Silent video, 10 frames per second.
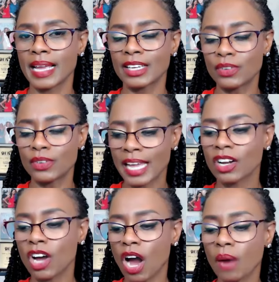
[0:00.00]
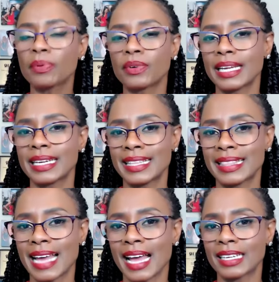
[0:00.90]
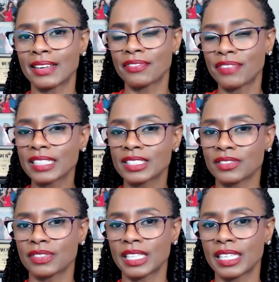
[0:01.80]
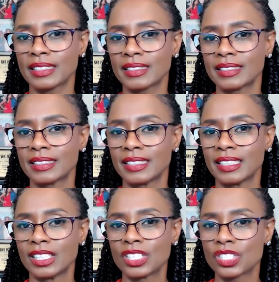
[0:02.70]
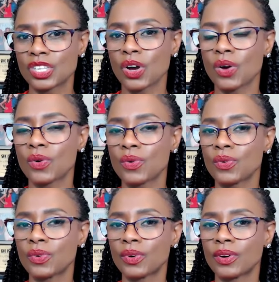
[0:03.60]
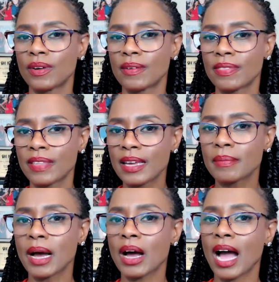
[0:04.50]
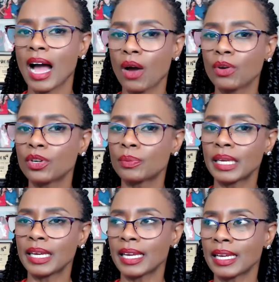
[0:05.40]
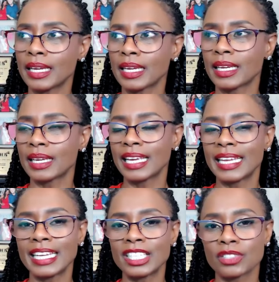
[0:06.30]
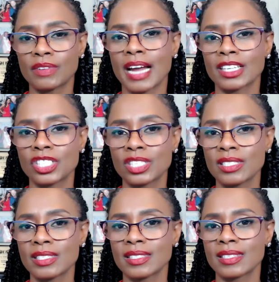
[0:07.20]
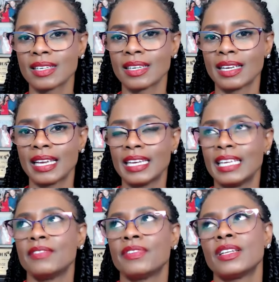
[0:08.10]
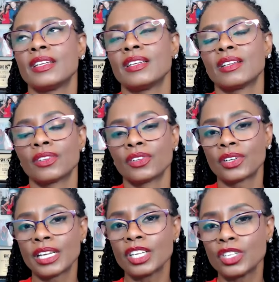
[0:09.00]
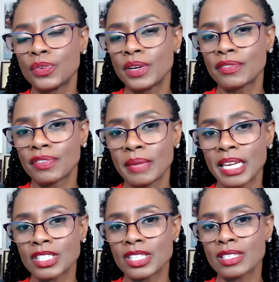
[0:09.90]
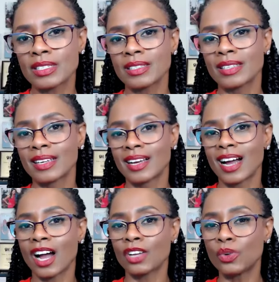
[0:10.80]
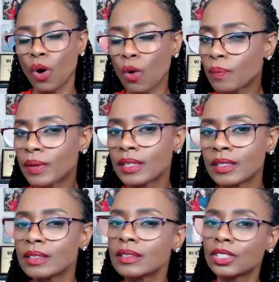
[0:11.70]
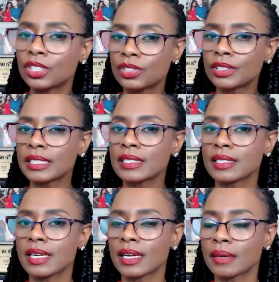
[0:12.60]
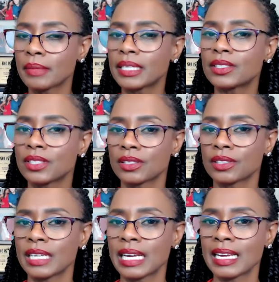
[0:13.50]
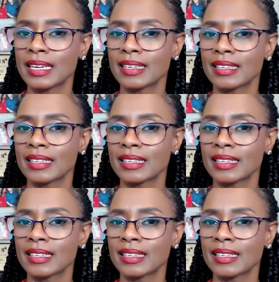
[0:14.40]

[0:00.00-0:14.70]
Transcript: And you cannot operate in that effectively. So think about how you're being in interactions and even learning new information? Are you open, curious, and committed to learning?